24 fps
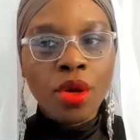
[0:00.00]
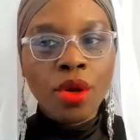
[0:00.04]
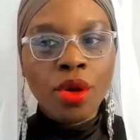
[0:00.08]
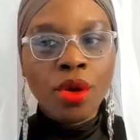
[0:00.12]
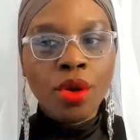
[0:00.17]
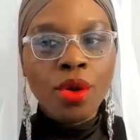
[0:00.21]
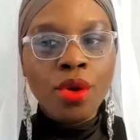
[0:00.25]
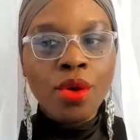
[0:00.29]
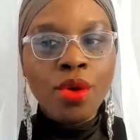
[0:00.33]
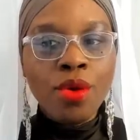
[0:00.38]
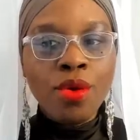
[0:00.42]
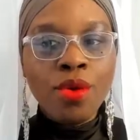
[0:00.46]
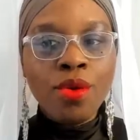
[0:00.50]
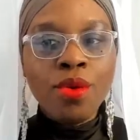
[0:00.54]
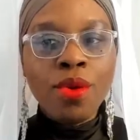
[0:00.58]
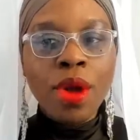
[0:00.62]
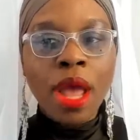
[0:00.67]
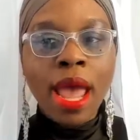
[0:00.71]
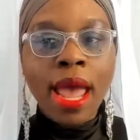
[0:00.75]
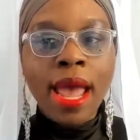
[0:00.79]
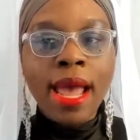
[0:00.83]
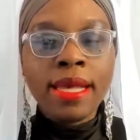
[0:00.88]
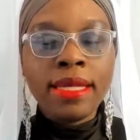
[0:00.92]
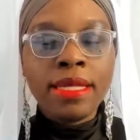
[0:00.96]
who
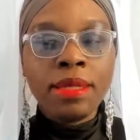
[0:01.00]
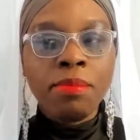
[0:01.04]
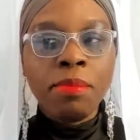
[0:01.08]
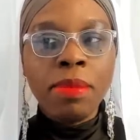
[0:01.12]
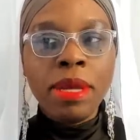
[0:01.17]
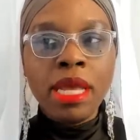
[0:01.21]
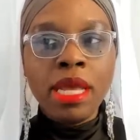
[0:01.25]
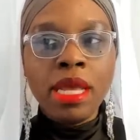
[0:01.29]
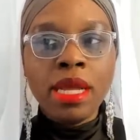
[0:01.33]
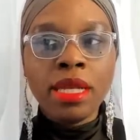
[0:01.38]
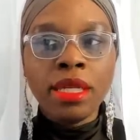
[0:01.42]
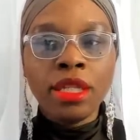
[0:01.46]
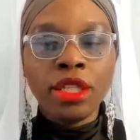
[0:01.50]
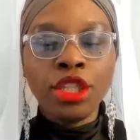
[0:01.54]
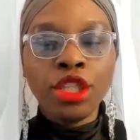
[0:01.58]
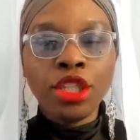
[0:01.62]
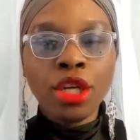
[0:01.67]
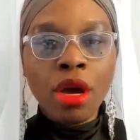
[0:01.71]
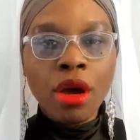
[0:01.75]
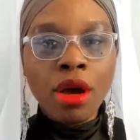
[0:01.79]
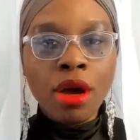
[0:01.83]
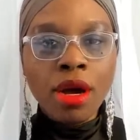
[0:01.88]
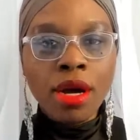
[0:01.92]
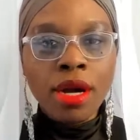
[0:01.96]
has been
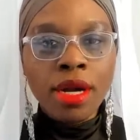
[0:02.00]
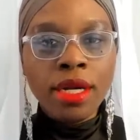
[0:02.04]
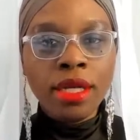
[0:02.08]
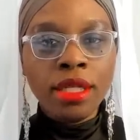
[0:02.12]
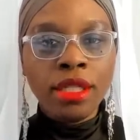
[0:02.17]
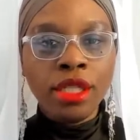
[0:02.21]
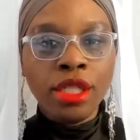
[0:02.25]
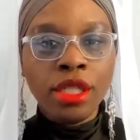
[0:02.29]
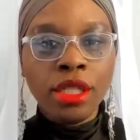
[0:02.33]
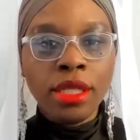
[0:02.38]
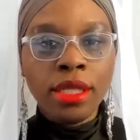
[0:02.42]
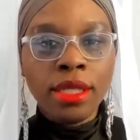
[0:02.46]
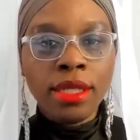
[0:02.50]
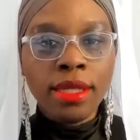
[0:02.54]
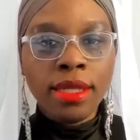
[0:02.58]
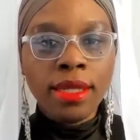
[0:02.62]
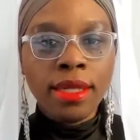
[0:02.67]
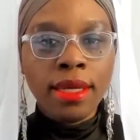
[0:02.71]
charged